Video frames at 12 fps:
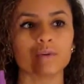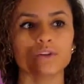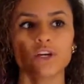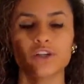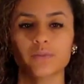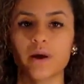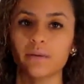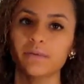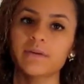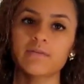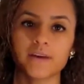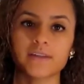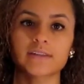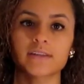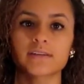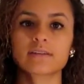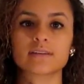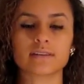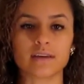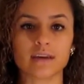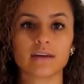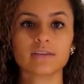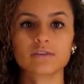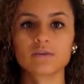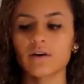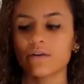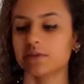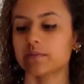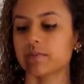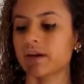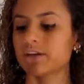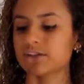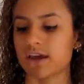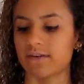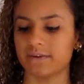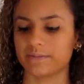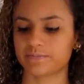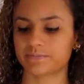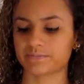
which I should probably invest in since I get it so often. But I just haven't.